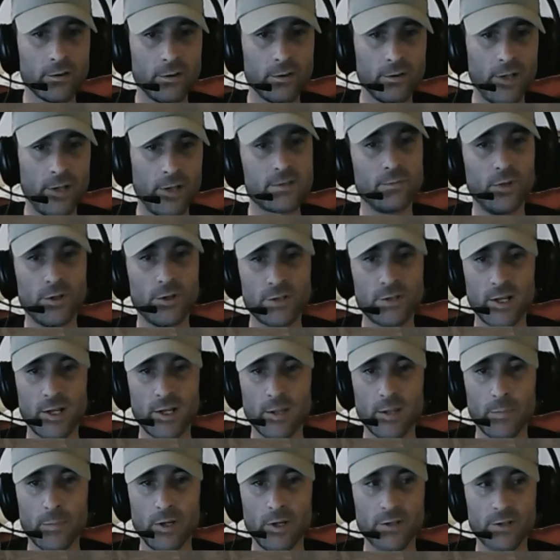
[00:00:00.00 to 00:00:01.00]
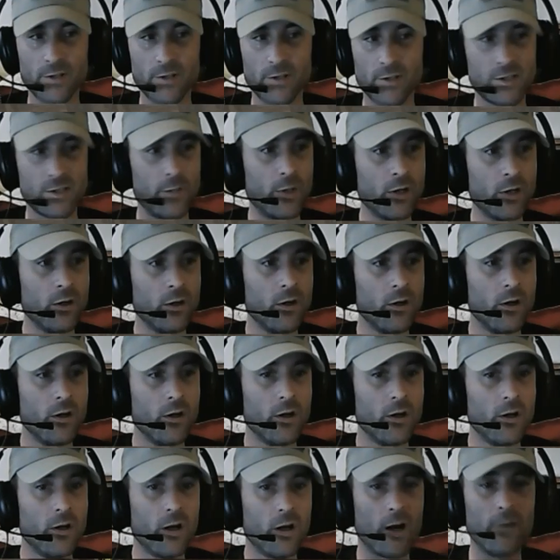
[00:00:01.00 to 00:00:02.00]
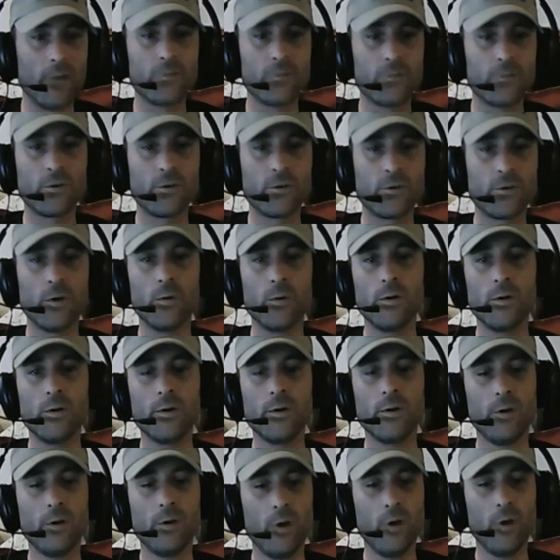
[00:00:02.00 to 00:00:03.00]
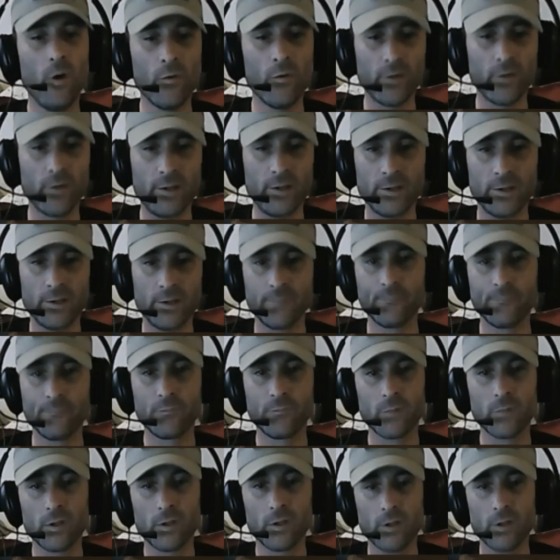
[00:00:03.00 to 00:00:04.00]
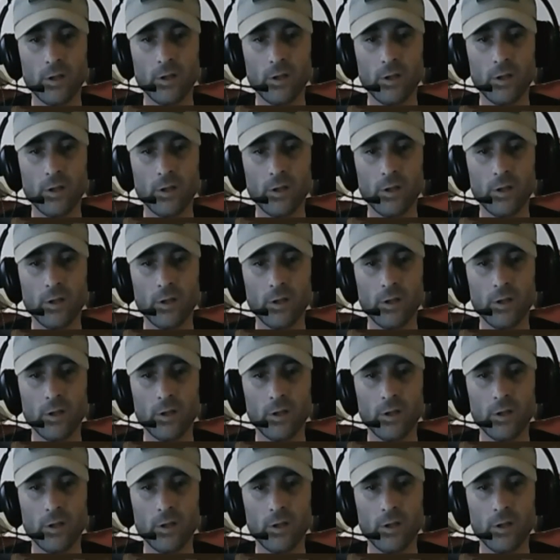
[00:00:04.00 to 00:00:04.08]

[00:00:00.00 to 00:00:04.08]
So yes, you understand the pit is coming. Alright, so over here,